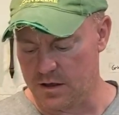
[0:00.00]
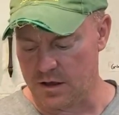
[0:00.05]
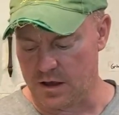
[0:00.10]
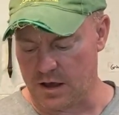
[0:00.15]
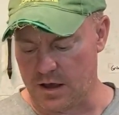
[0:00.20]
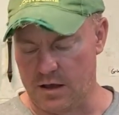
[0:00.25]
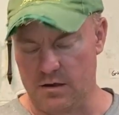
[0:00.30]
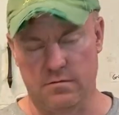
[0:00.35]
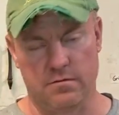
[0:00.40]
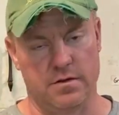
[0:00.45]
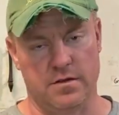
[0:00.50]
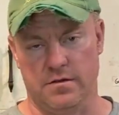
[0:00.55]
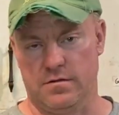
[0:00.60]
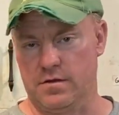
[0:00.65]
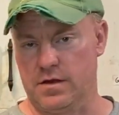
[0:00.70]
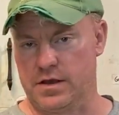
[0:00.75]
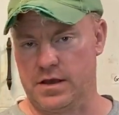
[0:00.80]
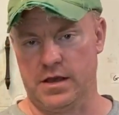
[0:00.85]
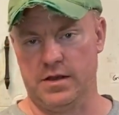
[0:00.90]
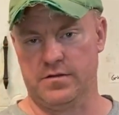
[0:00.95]
and
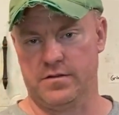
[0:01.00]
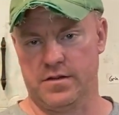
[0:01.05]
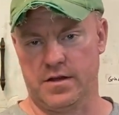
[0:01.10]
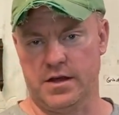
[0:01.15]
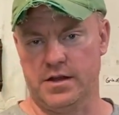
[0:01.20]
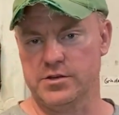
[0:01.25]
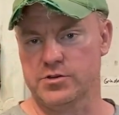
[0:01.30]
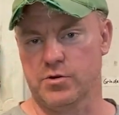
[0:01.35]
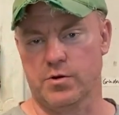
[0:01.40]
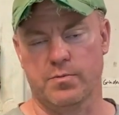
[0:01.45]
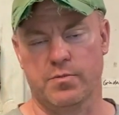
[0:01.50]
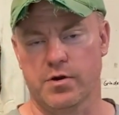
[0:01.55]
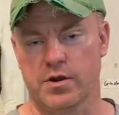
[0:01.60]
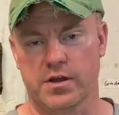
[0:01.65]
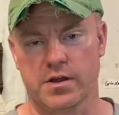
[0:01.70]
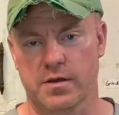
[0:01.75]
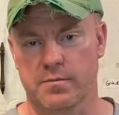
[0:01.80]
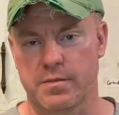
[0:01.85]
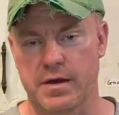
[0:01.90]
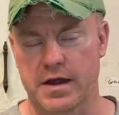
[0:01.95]
occasionally I enjoy
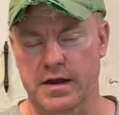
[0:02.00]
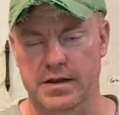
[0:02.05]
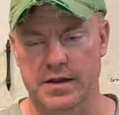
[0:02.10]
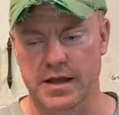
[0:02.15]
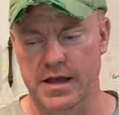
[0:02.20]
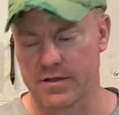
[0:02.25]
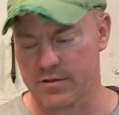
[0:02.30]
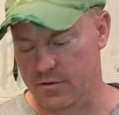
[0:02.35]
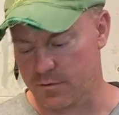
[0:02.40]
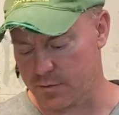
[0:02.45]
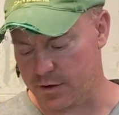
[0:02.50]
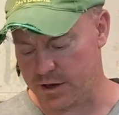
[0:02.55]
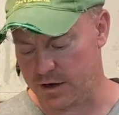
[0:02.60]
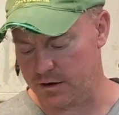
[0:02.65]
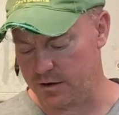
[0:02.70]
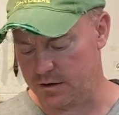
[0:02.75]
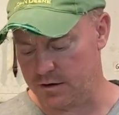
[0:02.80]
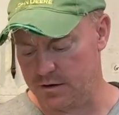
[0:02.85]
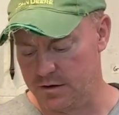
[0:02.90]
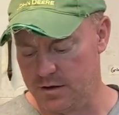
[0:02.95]
putting it back together, but
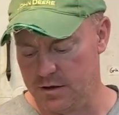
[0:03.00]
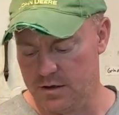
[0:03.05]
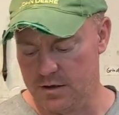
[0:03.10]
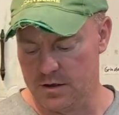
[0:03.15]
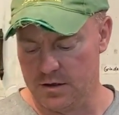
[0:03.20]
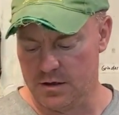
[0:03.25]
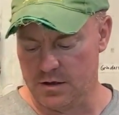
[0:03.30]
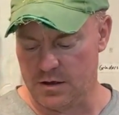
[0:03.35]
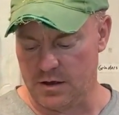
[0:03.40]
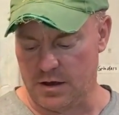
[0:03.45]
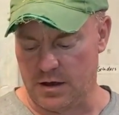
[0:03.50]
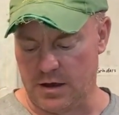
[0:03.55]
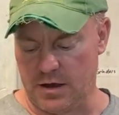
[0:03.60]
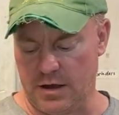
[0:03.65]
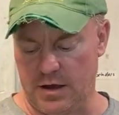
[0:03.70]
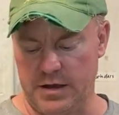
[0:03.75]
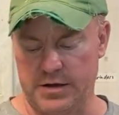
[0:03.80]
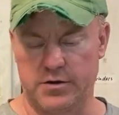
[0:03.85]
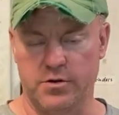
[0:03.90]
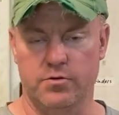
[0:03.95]

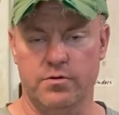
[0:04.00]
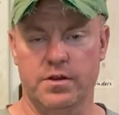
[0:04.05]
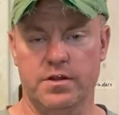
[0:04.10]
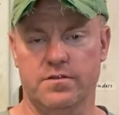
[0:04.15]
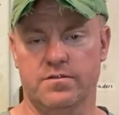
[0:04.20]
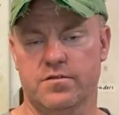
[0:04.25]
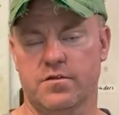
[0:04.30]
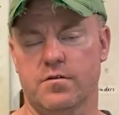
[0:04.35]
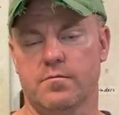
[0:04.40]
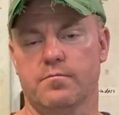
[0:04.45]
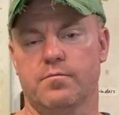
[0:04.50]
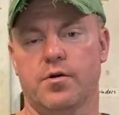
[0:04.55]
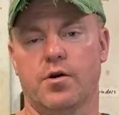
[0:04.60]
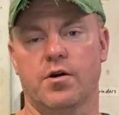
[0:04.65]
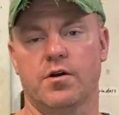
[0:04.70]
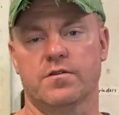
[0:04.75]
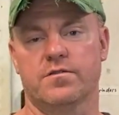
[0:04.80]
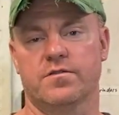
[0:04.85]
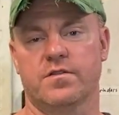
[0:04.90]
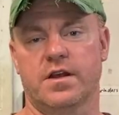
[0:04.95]
I do need certain
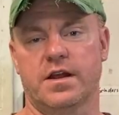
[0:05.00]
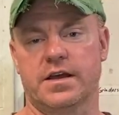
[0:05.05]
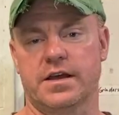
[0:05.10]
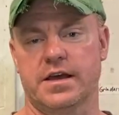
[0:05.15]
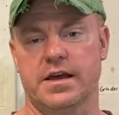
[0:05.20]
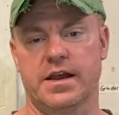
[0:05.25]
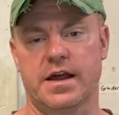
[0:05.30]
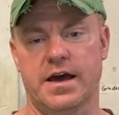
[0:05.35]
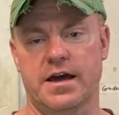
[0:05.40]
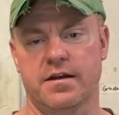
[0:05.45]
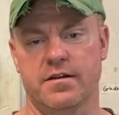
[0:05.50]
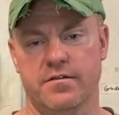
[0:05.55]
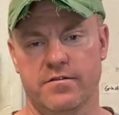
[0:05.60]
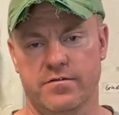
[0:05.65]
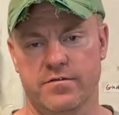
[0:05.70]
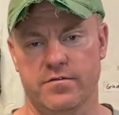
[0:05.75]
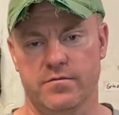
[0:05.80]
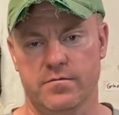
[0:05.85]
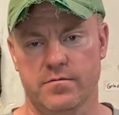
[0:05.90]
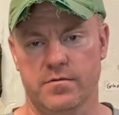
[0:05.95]
parts that I get out of
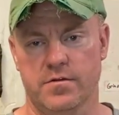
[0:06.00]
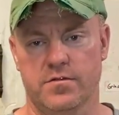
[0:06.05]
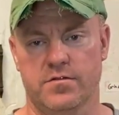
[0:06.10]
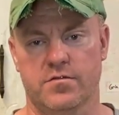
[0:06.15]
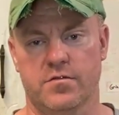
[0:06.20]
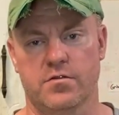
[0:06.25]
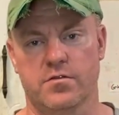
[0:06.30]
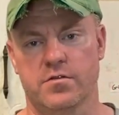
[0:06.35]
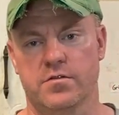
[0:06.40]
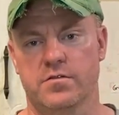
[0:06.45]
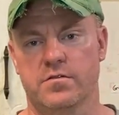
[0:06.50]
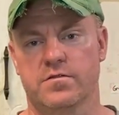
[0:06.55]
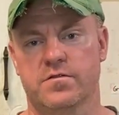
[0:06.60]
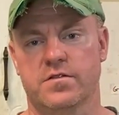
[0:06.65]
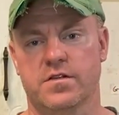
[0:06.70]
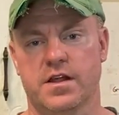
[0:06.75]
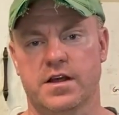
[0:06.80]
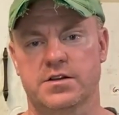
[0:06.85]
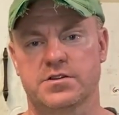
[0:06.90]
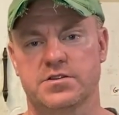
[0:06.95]
certain
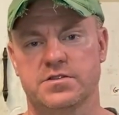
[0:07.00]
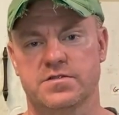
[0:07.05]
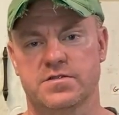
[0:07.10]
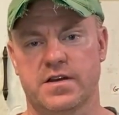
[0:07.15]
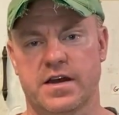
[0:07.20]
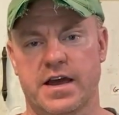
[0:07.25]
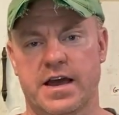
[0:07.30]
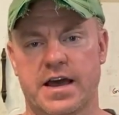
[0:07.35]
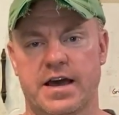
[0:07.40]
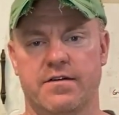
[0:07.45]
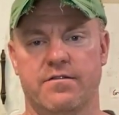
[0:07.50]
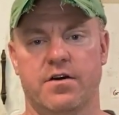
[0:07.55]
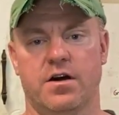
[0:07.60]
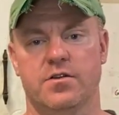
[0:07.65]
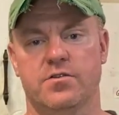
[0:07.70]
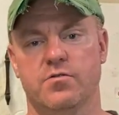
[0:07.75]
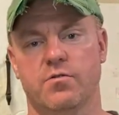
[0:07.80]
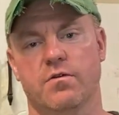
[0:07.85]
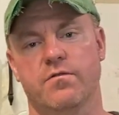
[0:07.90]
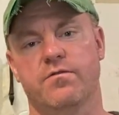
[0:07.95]
selections I have.
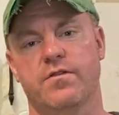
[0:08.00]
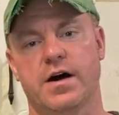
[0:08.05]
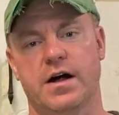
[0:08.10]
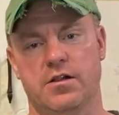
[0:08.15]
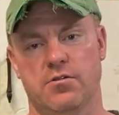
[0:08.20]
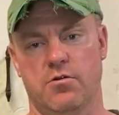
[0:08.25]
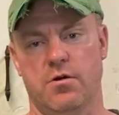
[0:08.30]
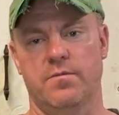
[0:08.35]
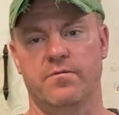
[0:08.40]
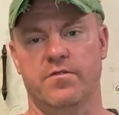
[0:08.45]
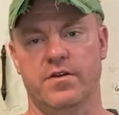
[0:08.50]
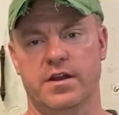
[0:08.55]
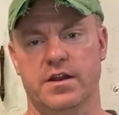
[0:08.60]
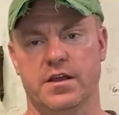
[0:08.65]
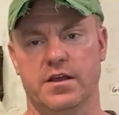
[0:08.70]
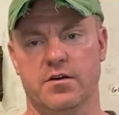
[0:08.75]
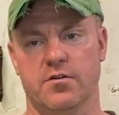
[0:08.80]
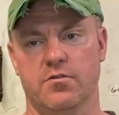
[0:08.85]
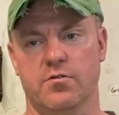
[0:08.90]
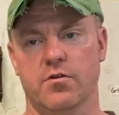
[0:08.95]
I'll do a follow-up
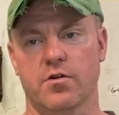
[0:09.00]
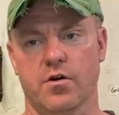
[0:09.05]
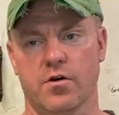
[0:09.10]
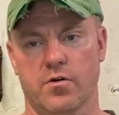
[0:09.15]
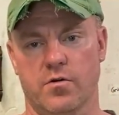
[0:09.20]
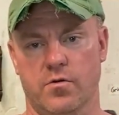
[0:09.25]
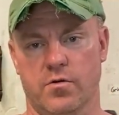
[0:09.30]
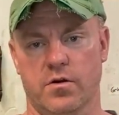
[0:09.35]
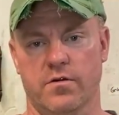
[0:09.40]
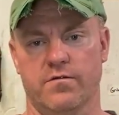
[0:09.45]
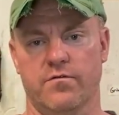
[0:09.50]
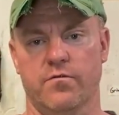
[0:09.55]
video on a